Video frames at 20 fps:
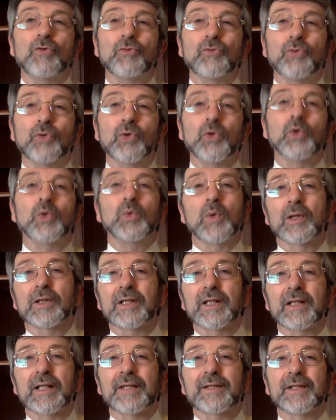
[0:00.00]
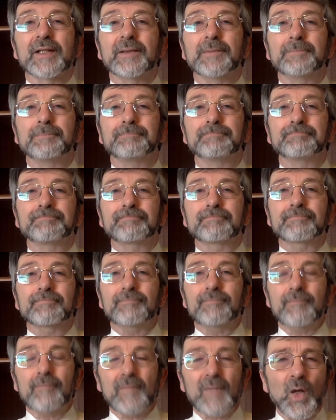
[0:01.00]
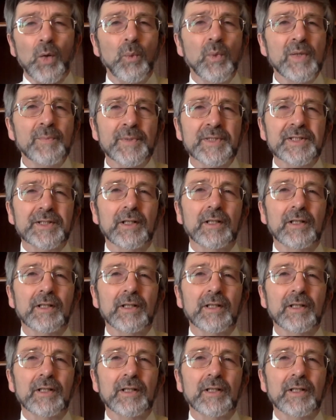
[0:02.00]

for one another. We must